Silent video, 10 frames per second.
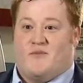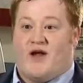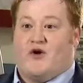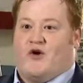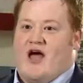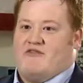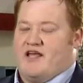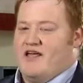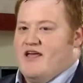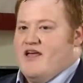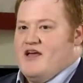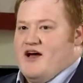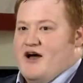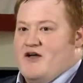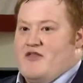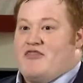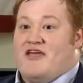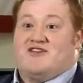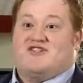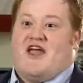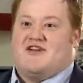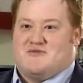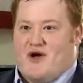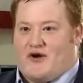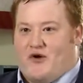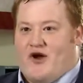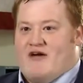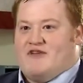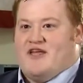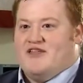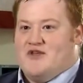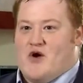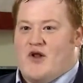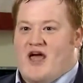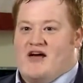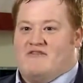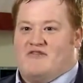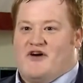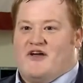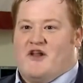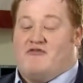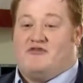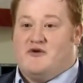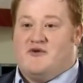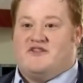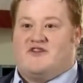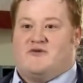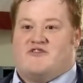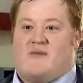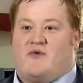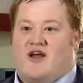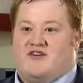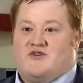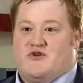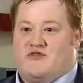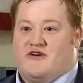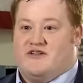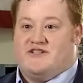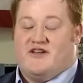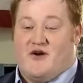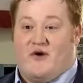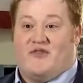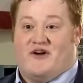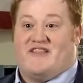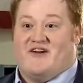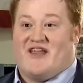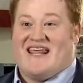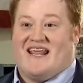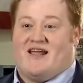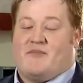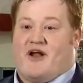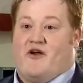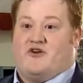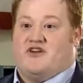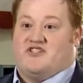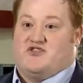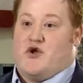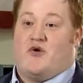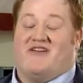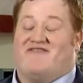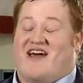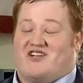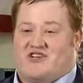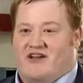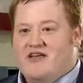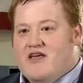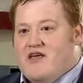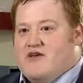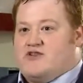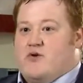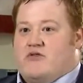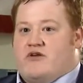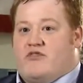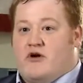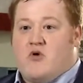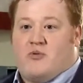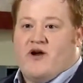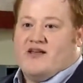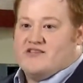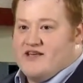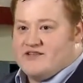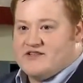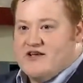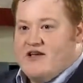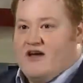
microgravity. Things change in microgravity. You don't have, fluids don't separate due to their heating characteristics. There's no convection. So with a thermal process,